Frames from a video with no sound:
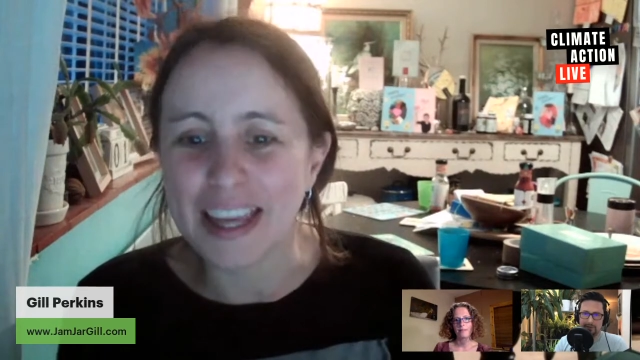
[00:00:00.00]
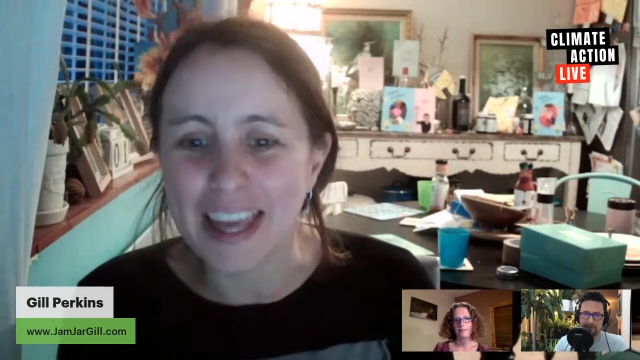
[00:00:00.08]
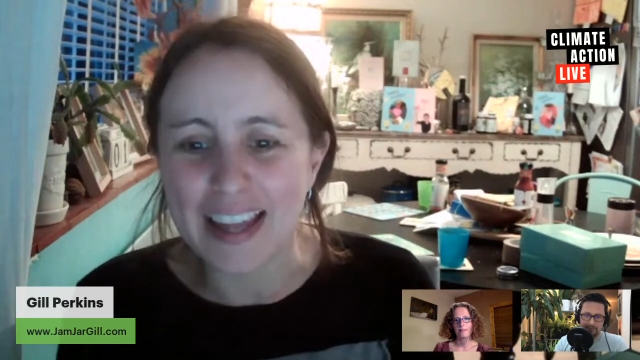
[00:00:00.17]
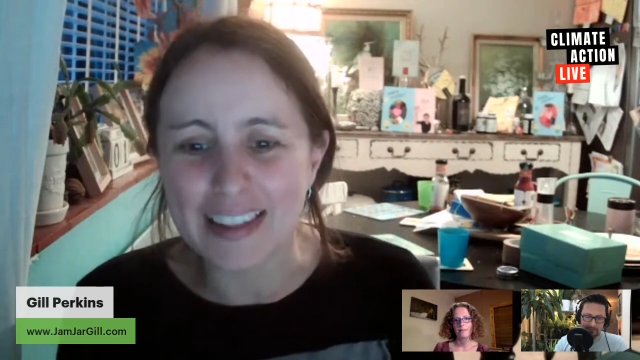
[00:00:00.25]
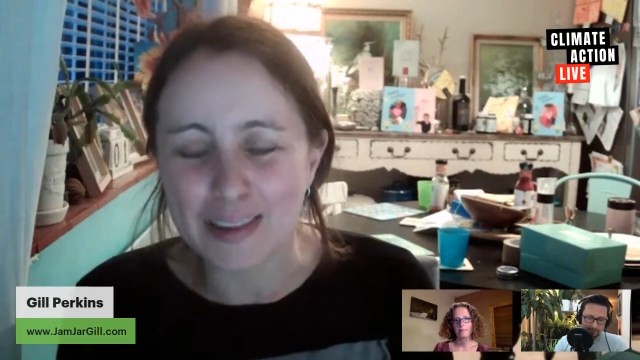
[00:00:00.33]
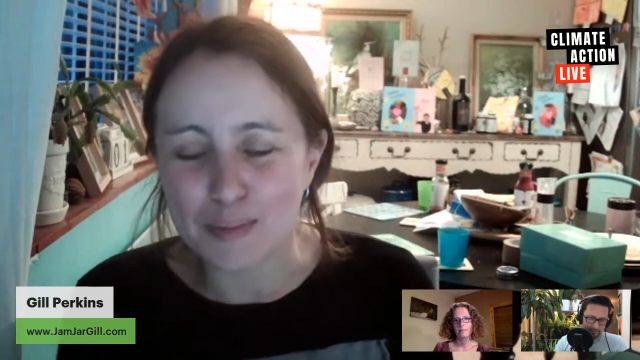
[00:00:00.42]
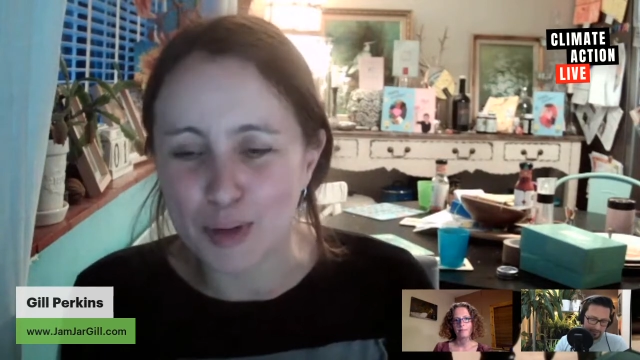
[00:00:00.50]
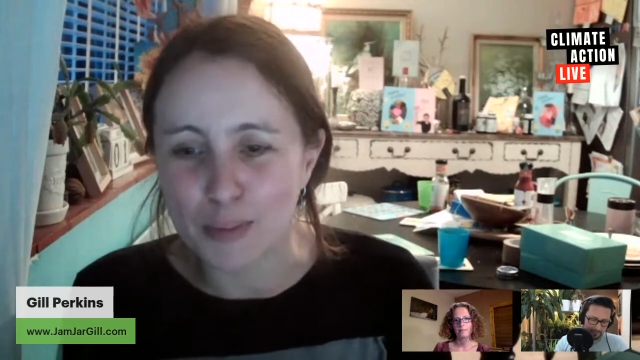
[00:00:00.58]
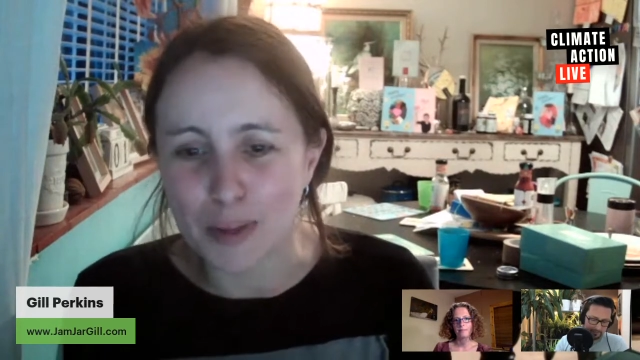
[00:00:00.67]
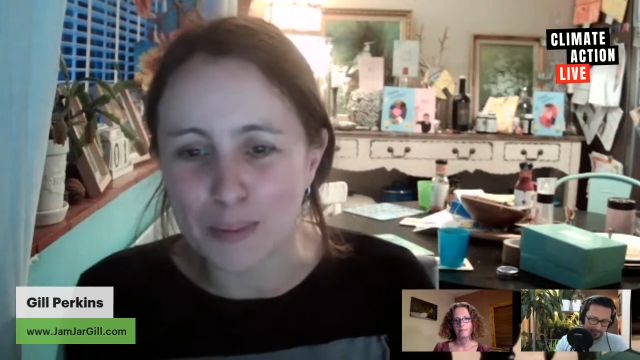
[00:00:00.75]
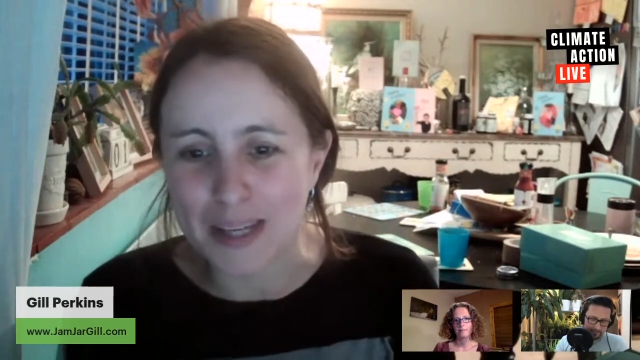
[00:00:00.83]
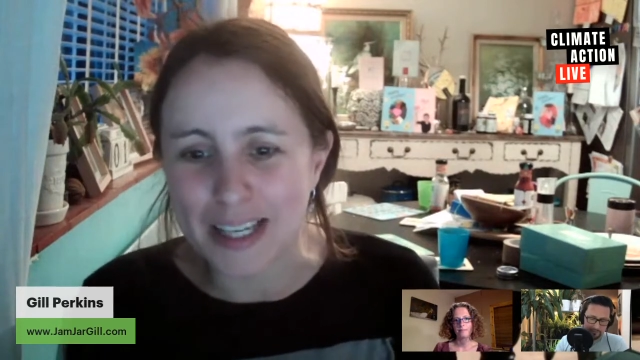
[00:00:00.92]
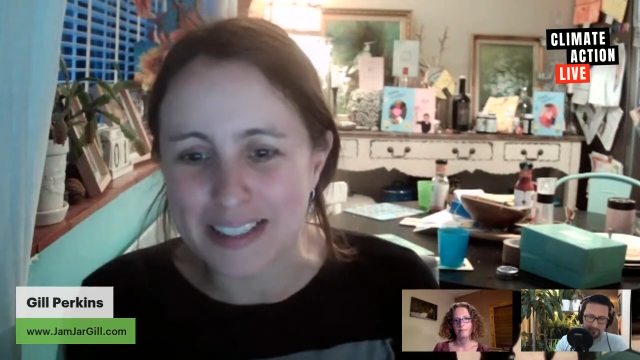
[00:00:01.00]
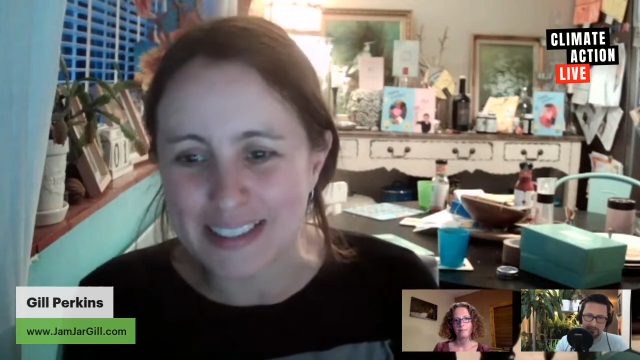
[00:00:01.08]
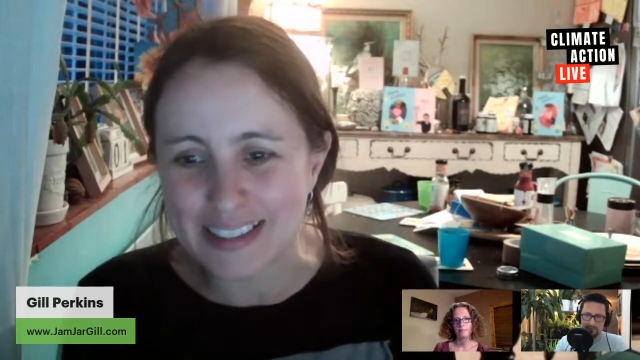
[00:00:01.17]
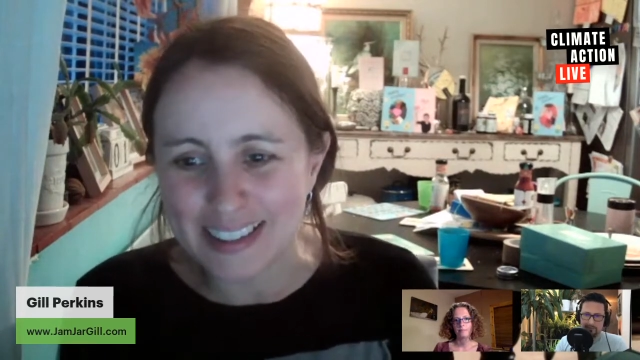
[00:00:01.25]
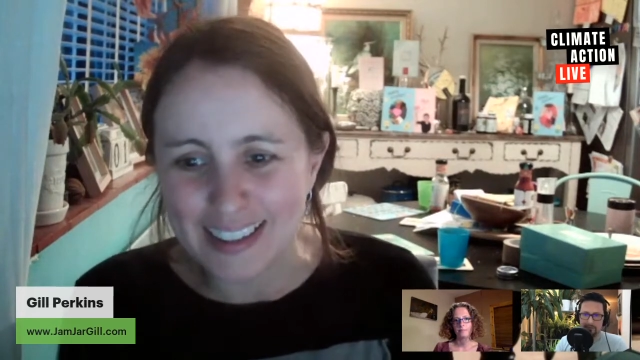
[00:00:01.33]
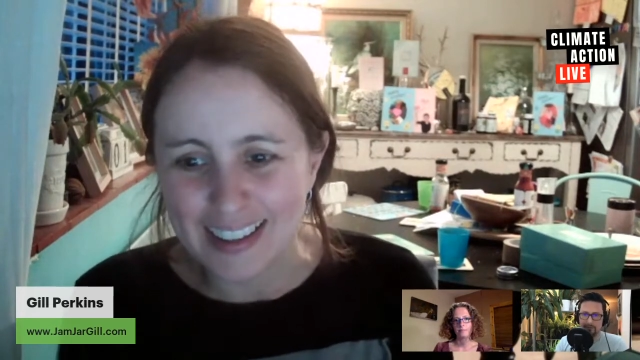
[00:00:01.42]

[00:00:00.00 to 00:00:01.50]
again, the problem is,